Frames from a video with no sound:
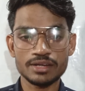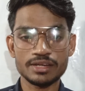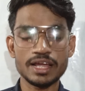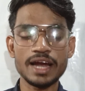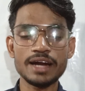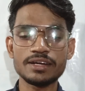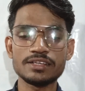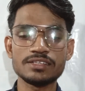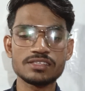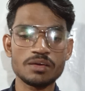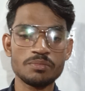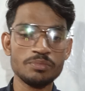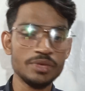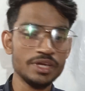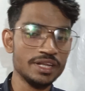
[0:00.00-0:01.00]
That is
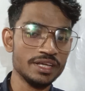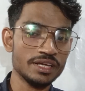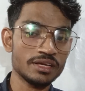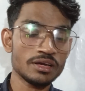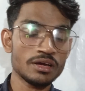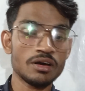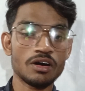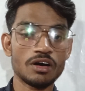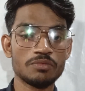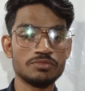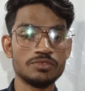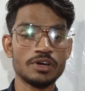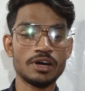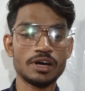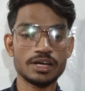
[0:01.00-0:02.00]
the meaning
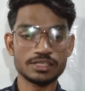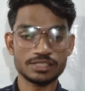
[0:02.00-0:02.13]
of the